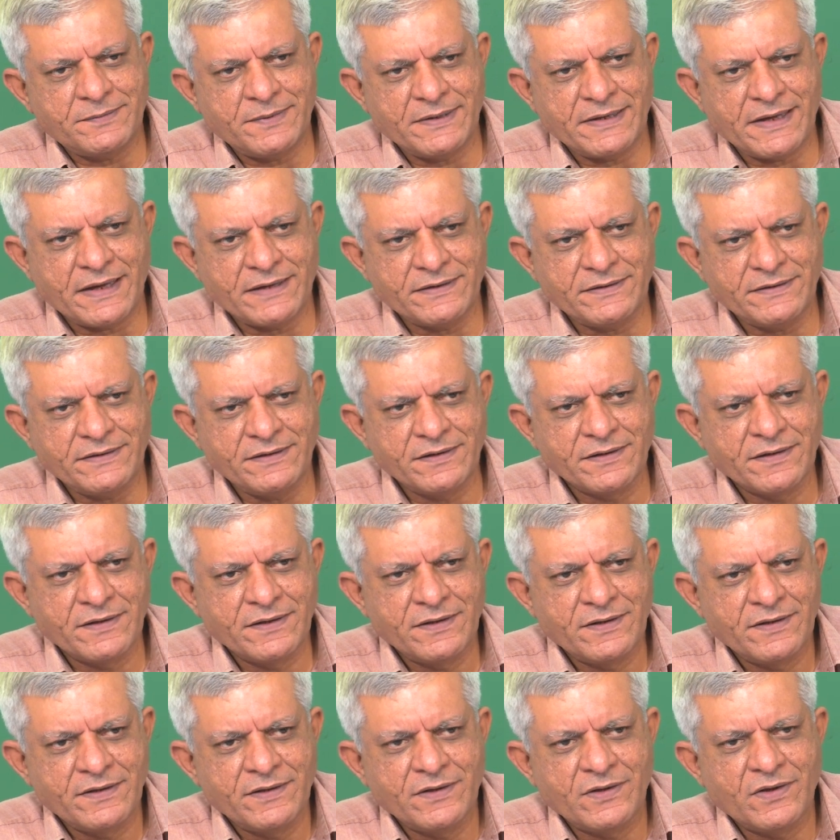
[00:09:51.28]
being added
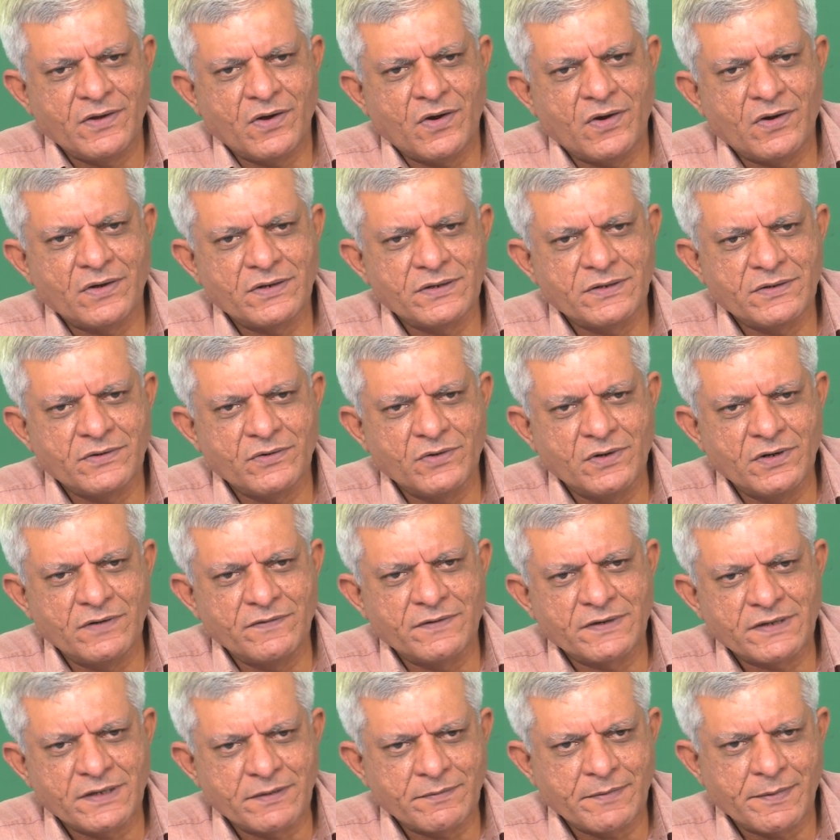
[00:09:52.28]
or the old
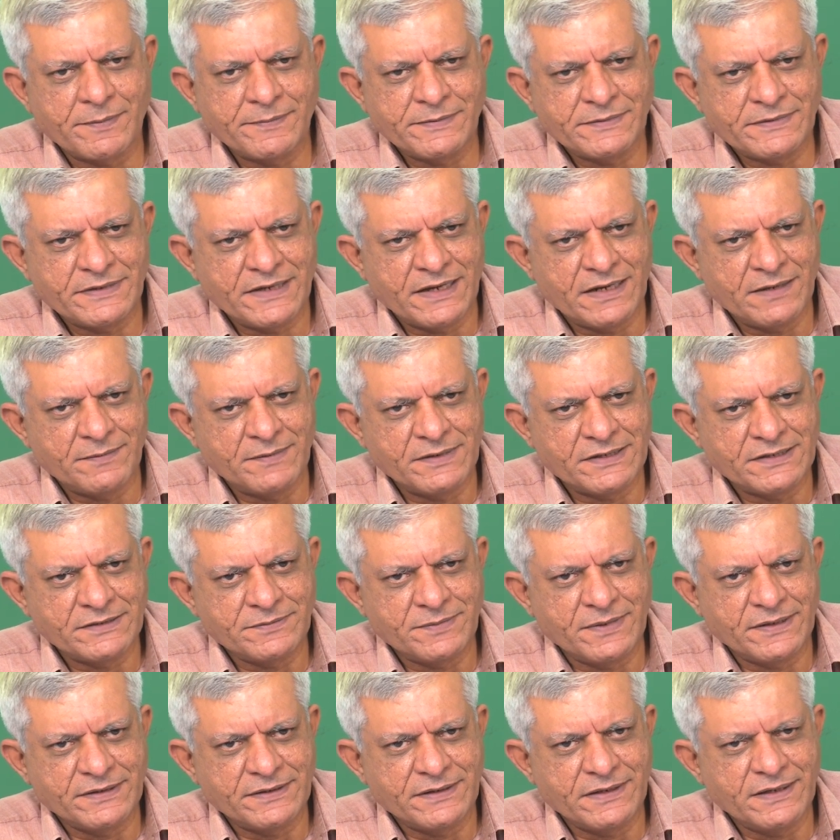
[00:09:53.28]
working memory element is
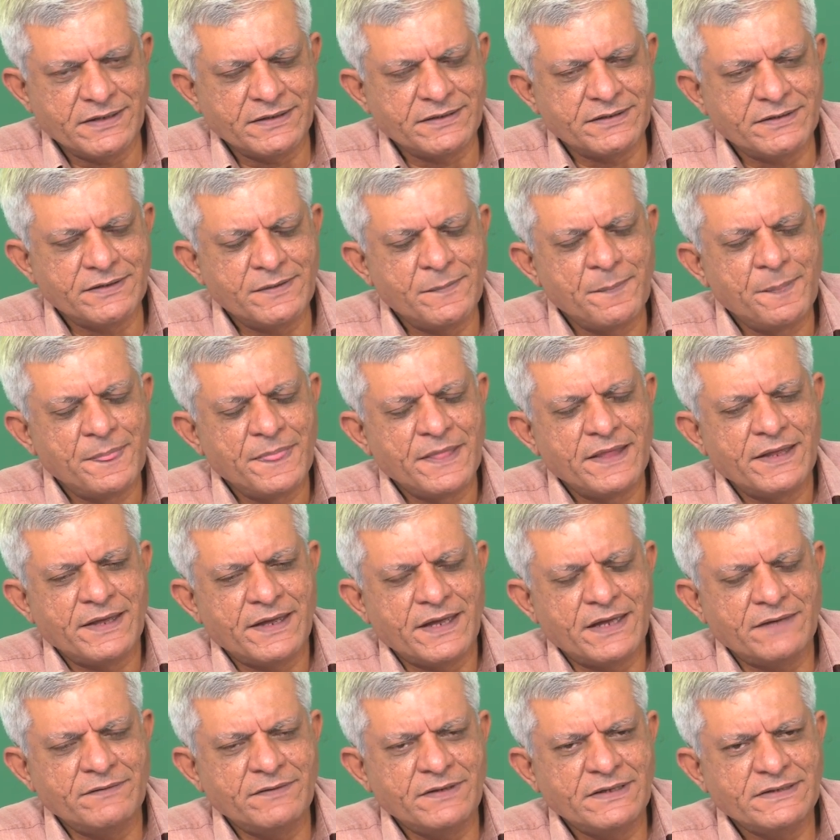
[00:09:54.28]
being deleted,
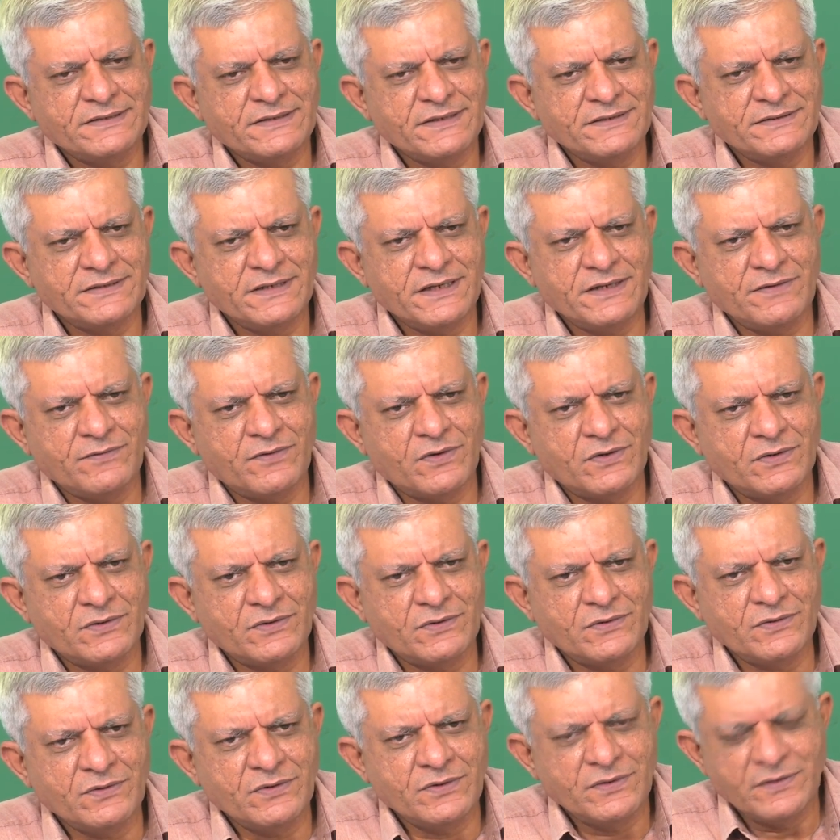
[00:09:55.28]
and we essentially want
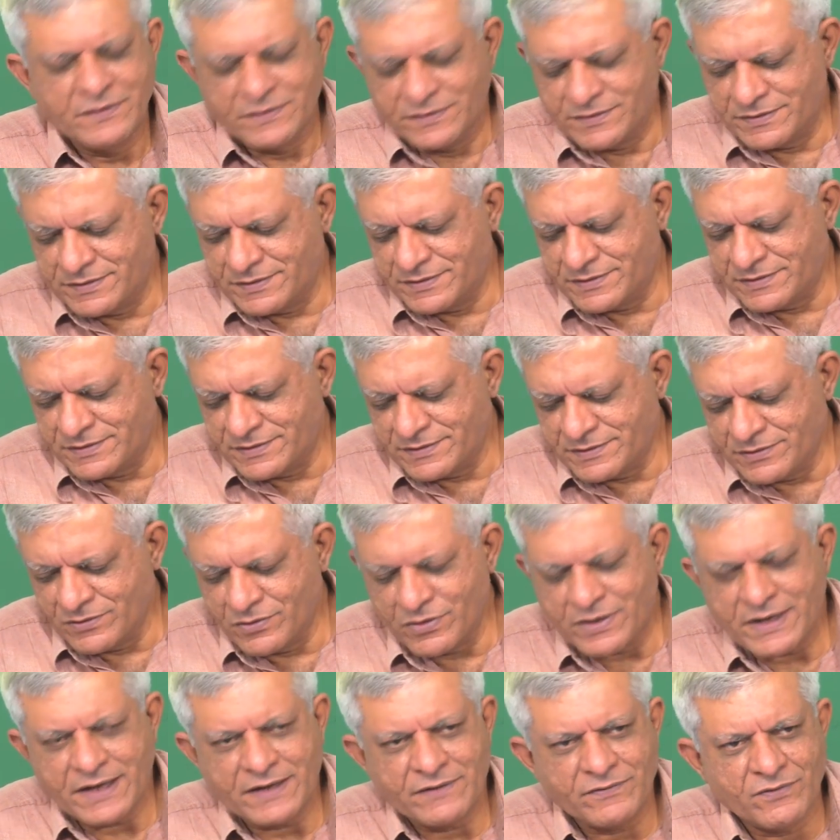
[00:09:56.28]
to
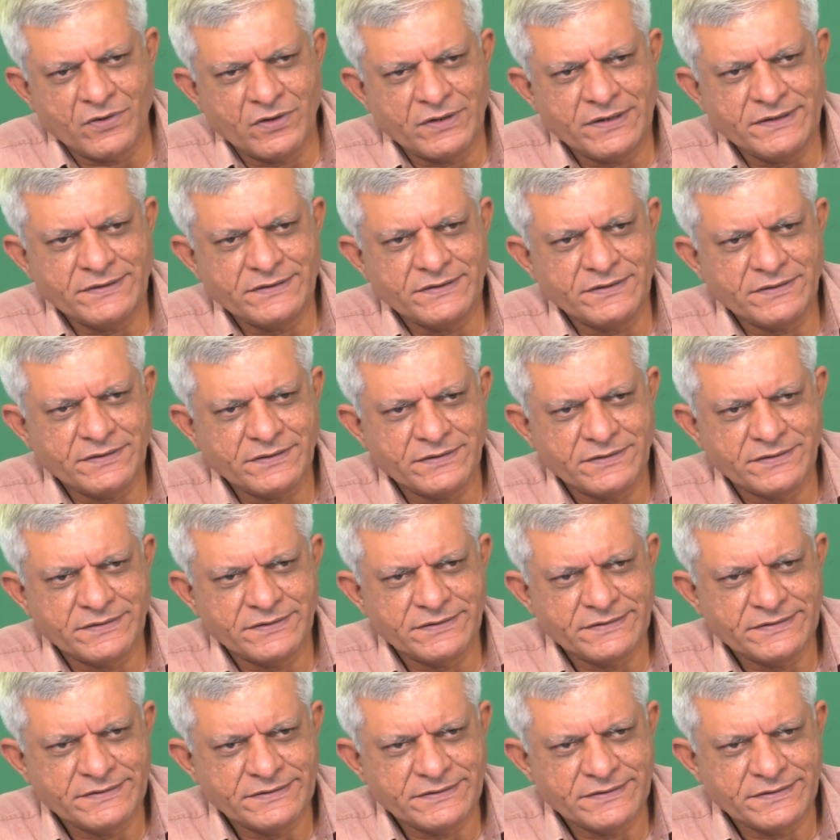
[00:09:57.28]
look at what is the
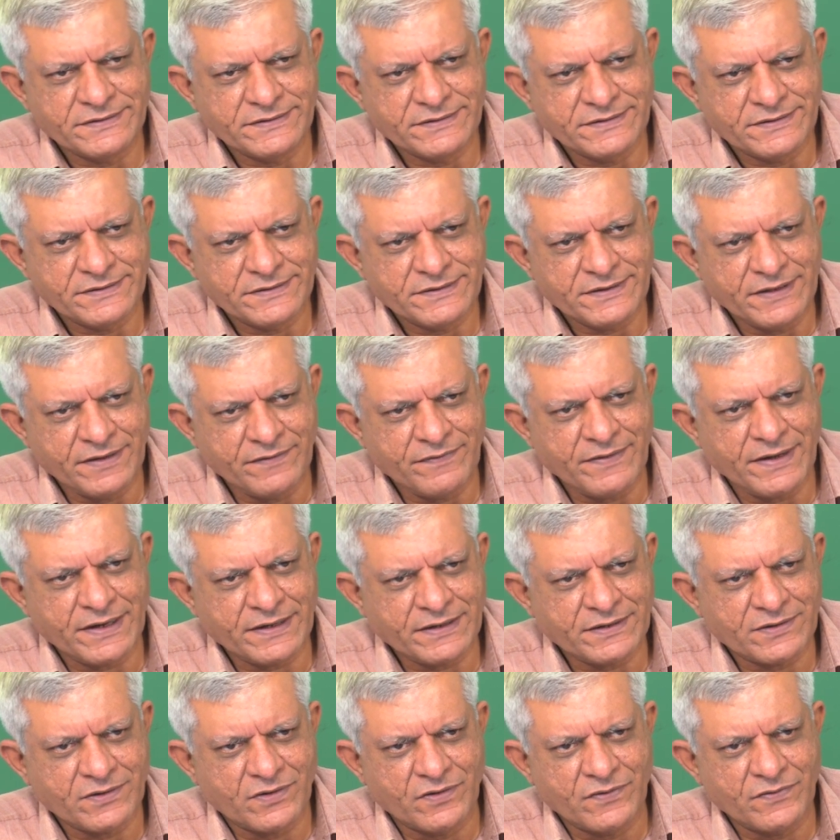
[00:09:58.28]

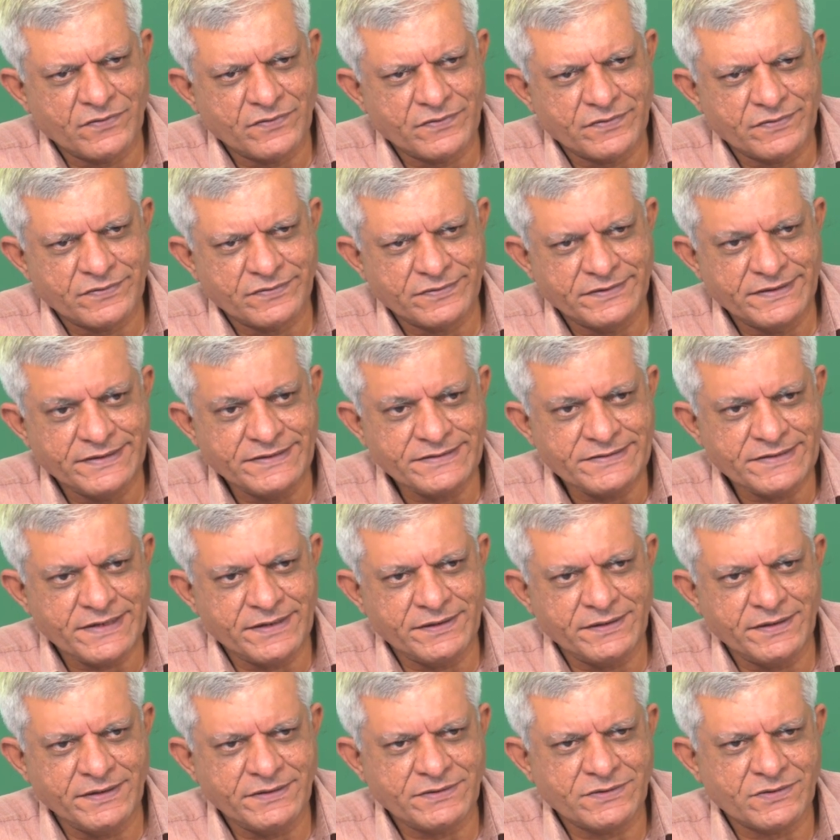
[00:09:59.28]
effect of these
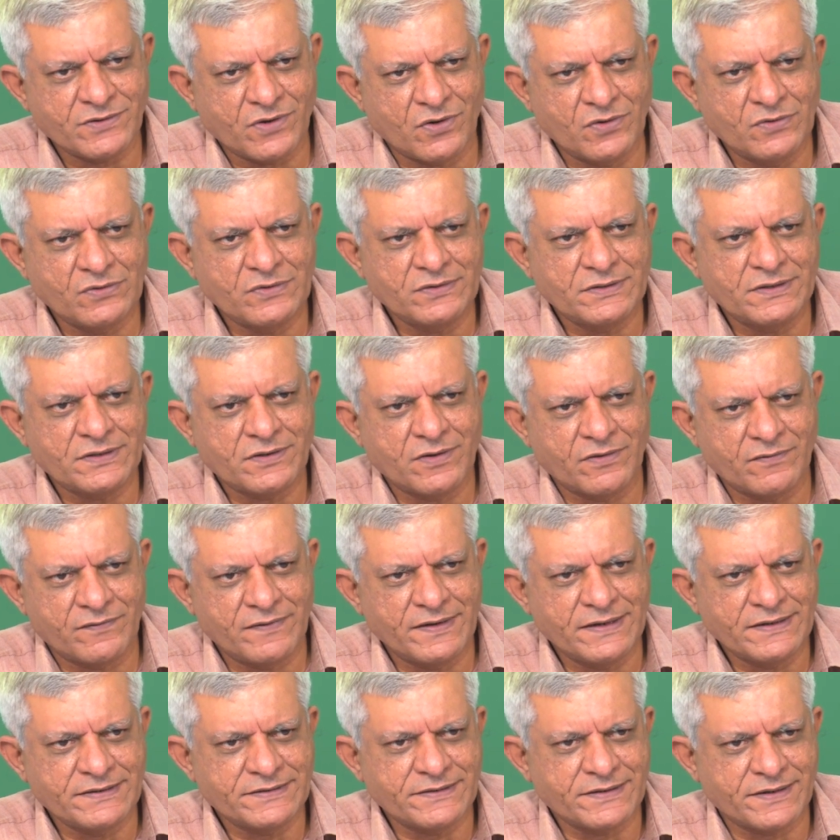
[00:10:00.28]
changes onto the
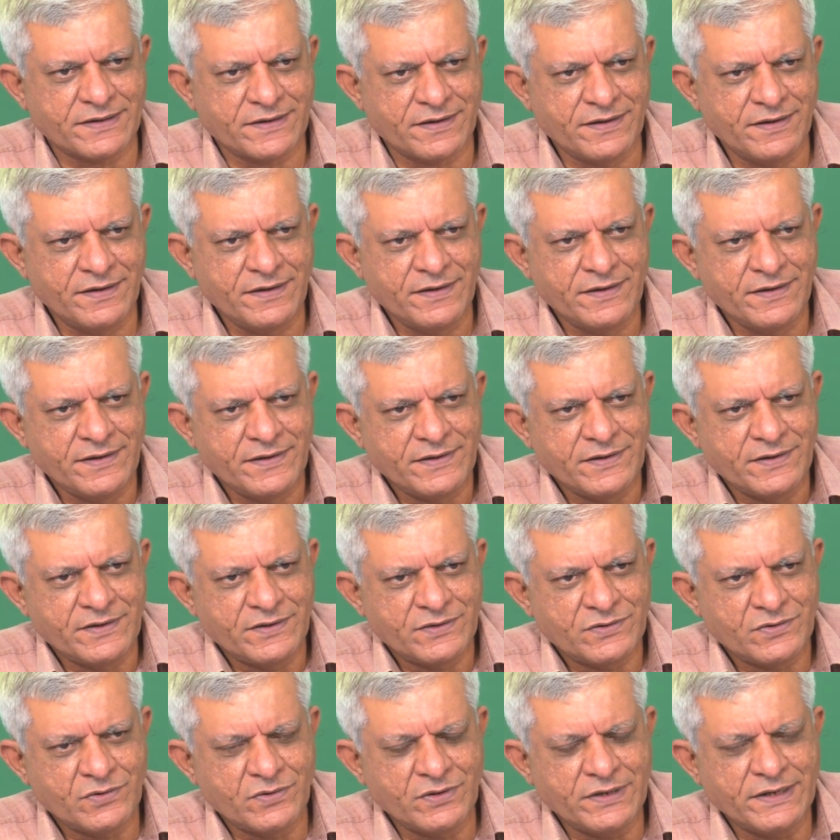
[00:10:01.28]
conflict set.
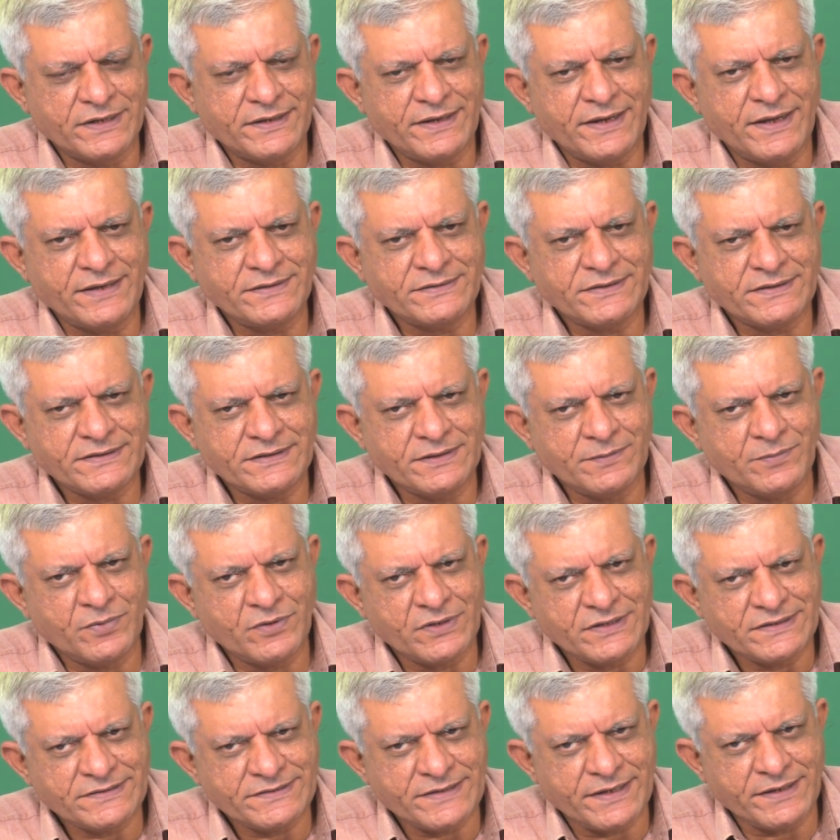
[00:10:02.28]
So, it takes as
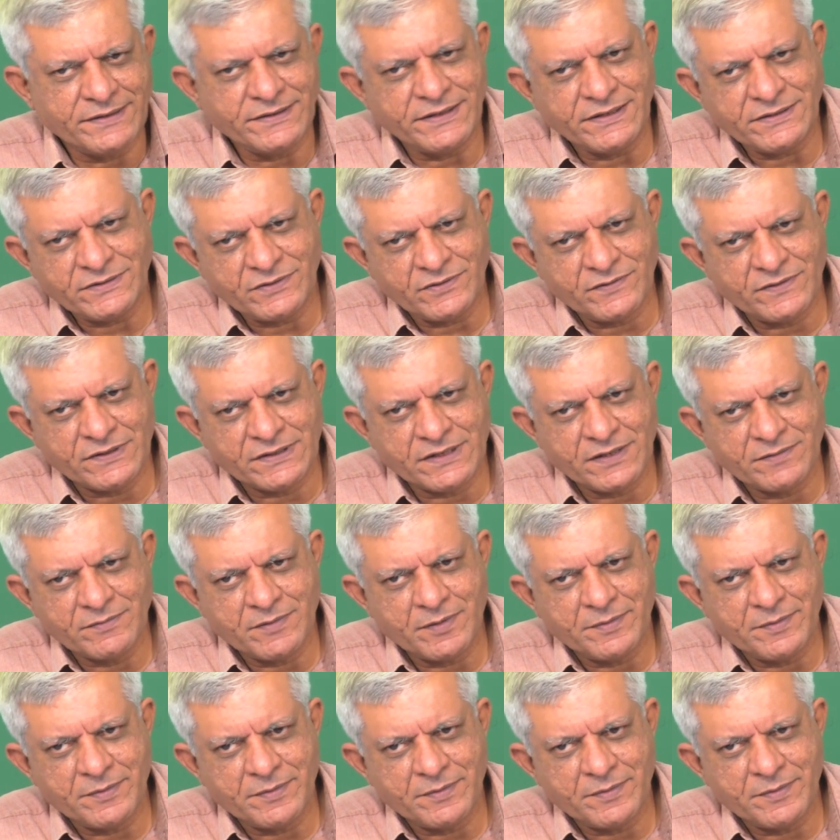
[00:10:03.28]
input as changes to working